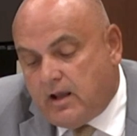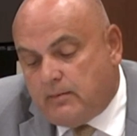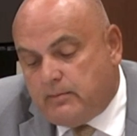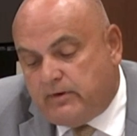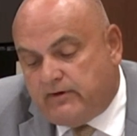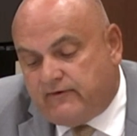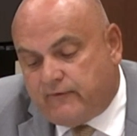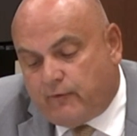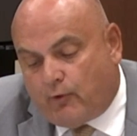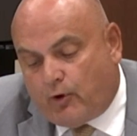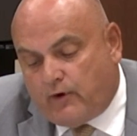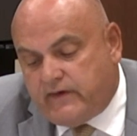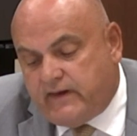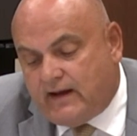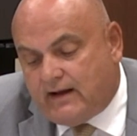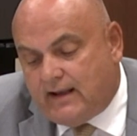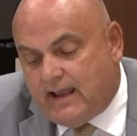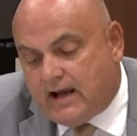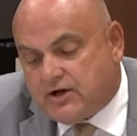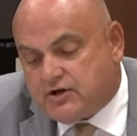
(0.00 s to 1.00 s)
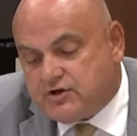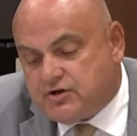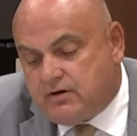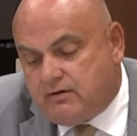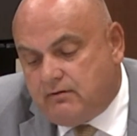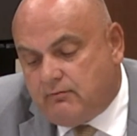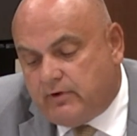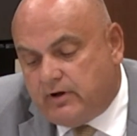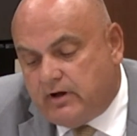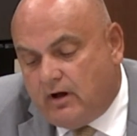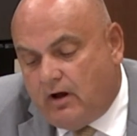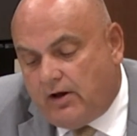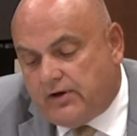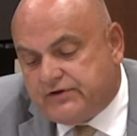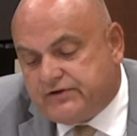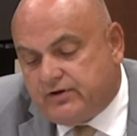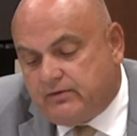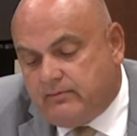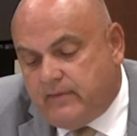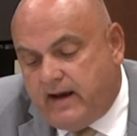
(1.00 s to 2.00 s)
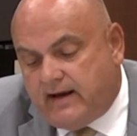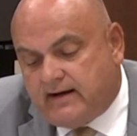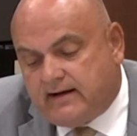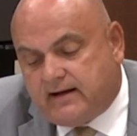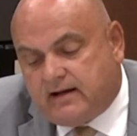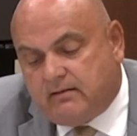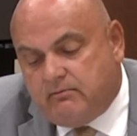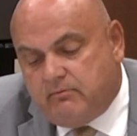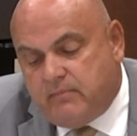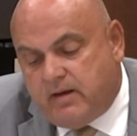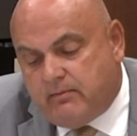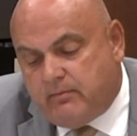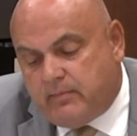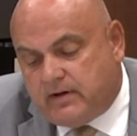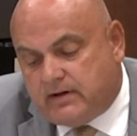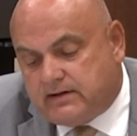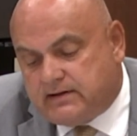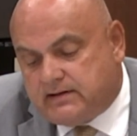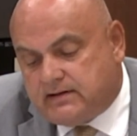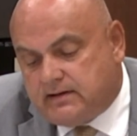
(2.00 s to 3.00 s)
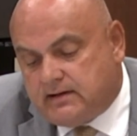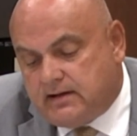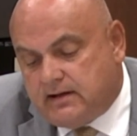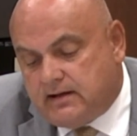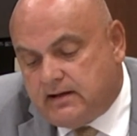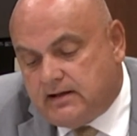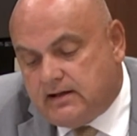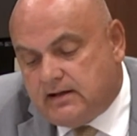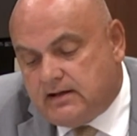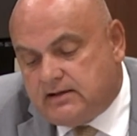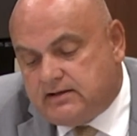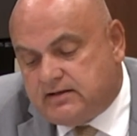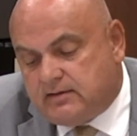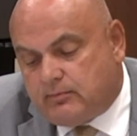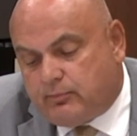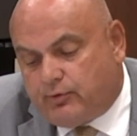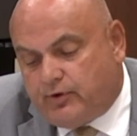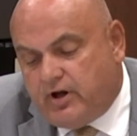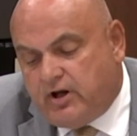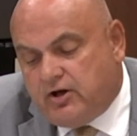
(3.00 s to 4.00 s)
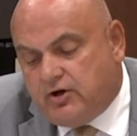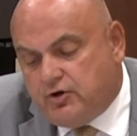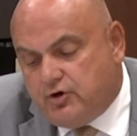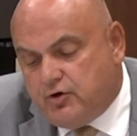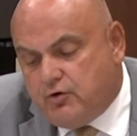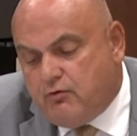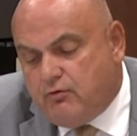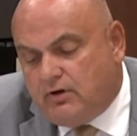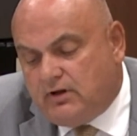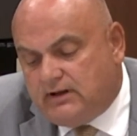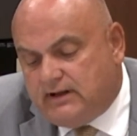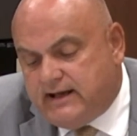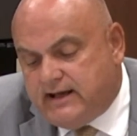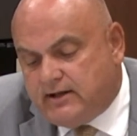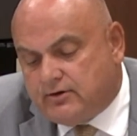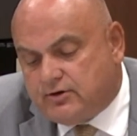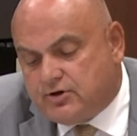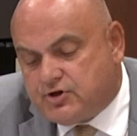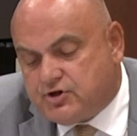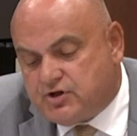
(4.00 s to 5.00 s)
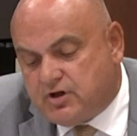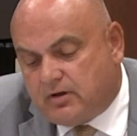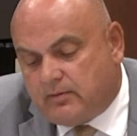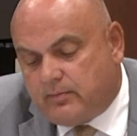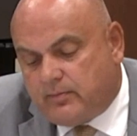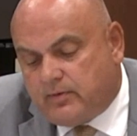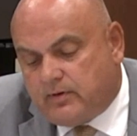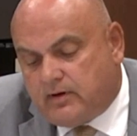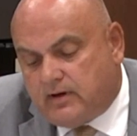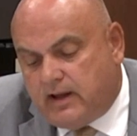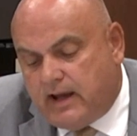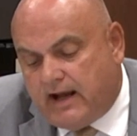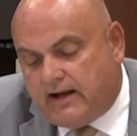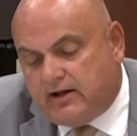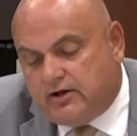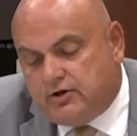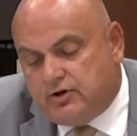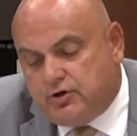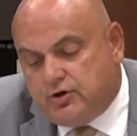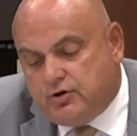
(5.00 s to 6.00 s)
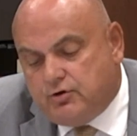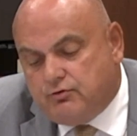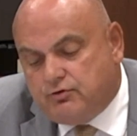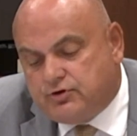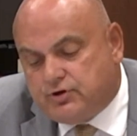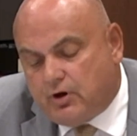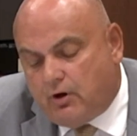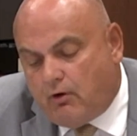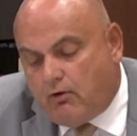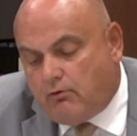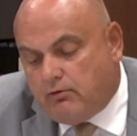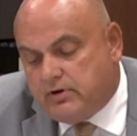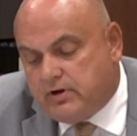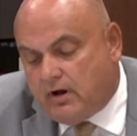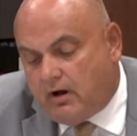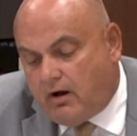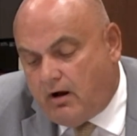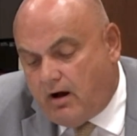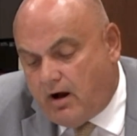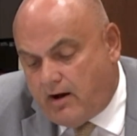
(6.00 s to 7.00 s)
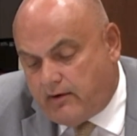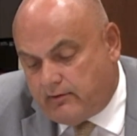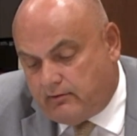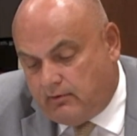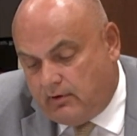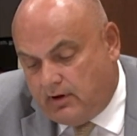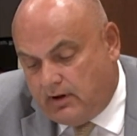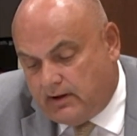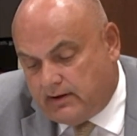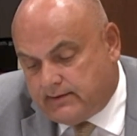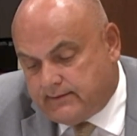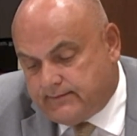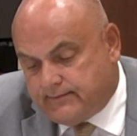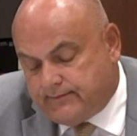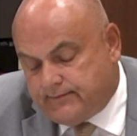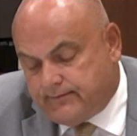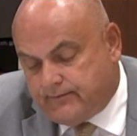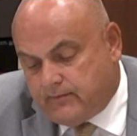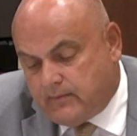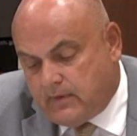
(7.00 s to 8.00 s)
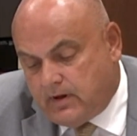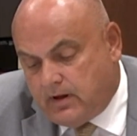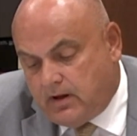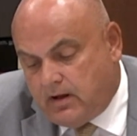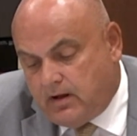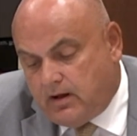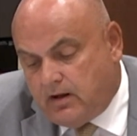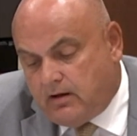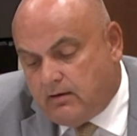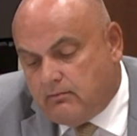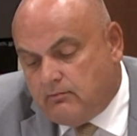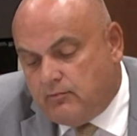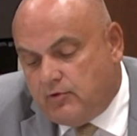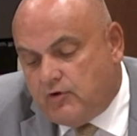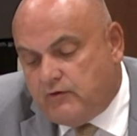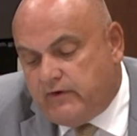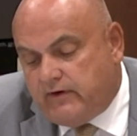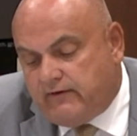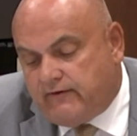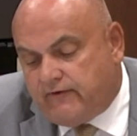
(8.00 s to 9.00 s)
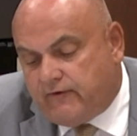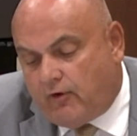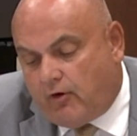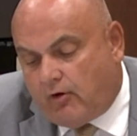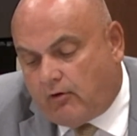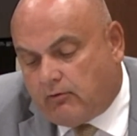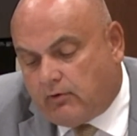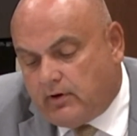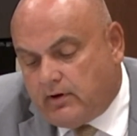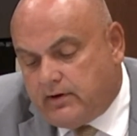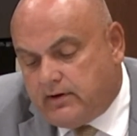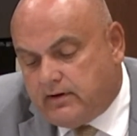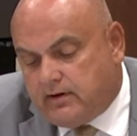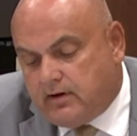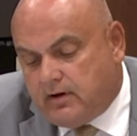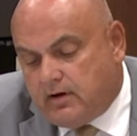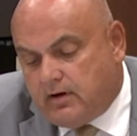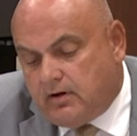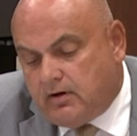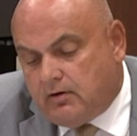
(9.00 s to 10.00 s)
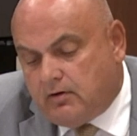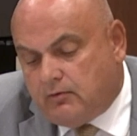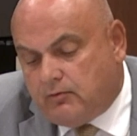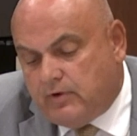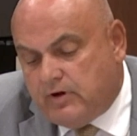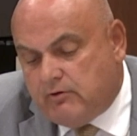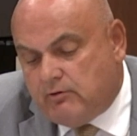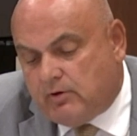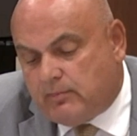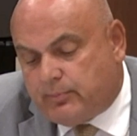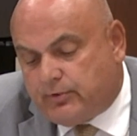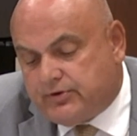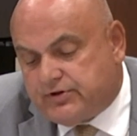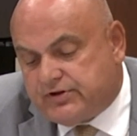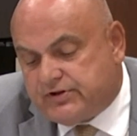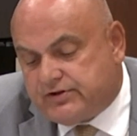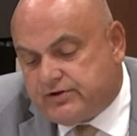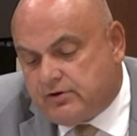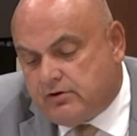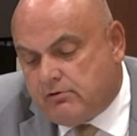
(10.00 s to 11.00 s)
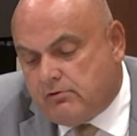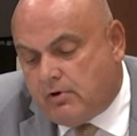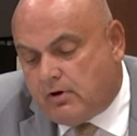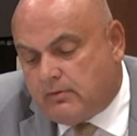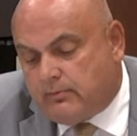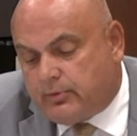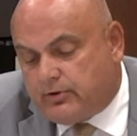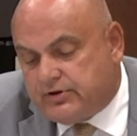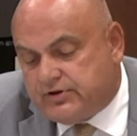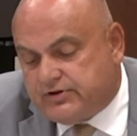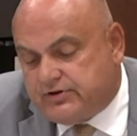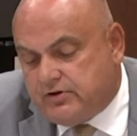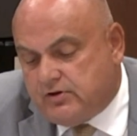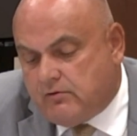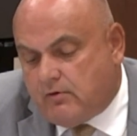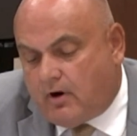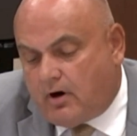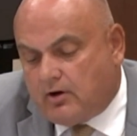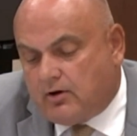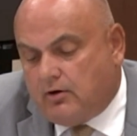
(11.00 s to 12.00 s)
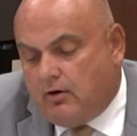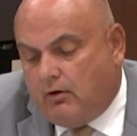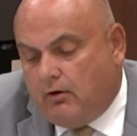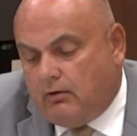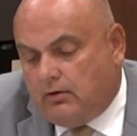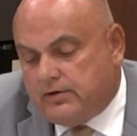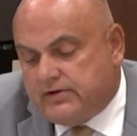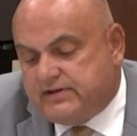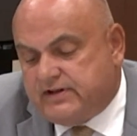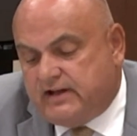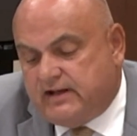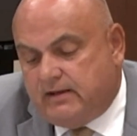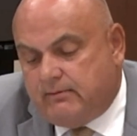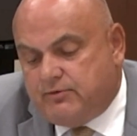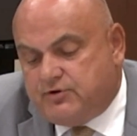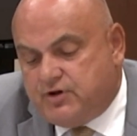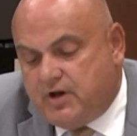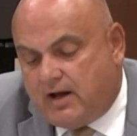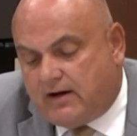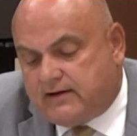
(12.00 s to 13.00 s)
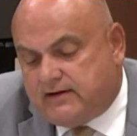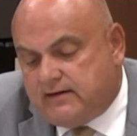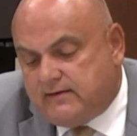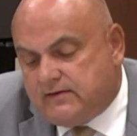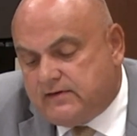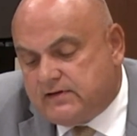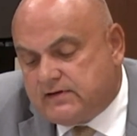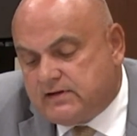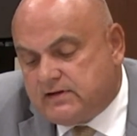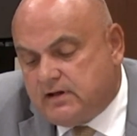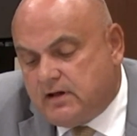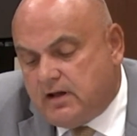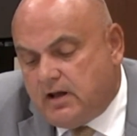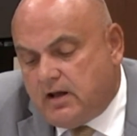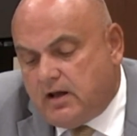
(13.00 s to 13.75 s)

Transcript: Before the election, we also made a commitment to bring new leadership and a new tone to Ottawa. Moving forward, we will pursue our goals and objectives